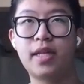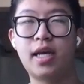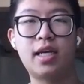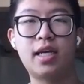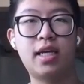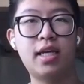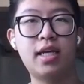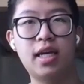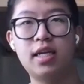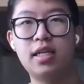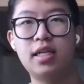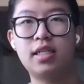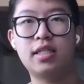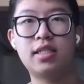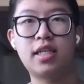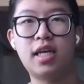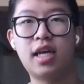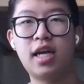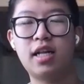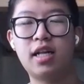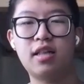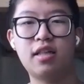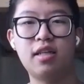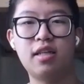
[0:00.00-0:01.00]
I can't
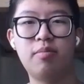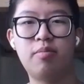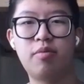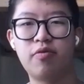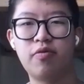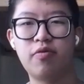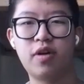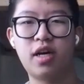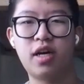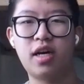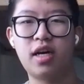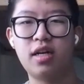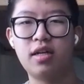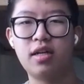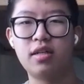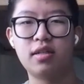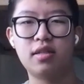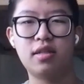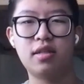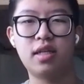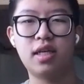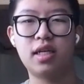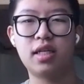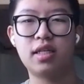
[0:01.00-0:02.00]
exactly provide
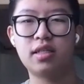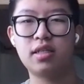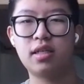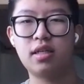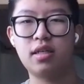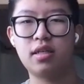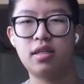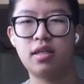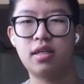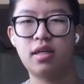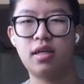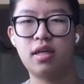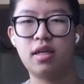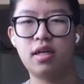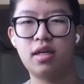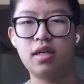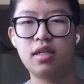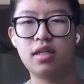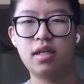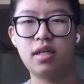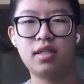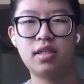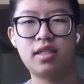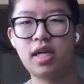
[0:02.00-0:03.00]
like
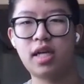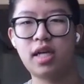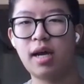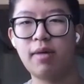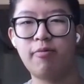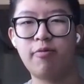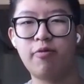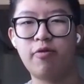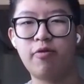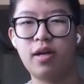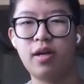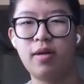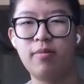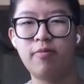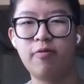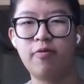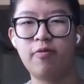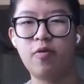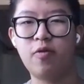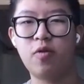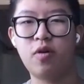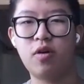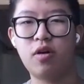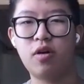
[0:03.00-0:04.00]
a time frame
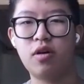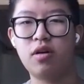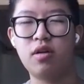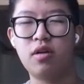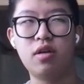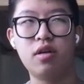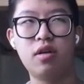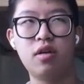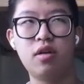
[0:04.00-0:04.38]
for